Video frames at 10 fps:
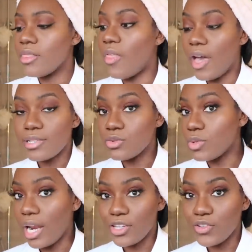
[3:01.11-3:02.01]
That is
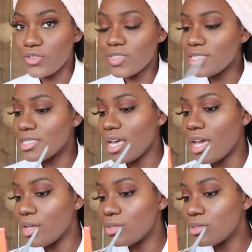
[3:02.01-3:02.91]
all I use these
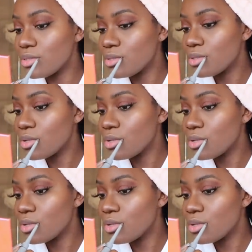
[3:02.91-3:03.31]
days.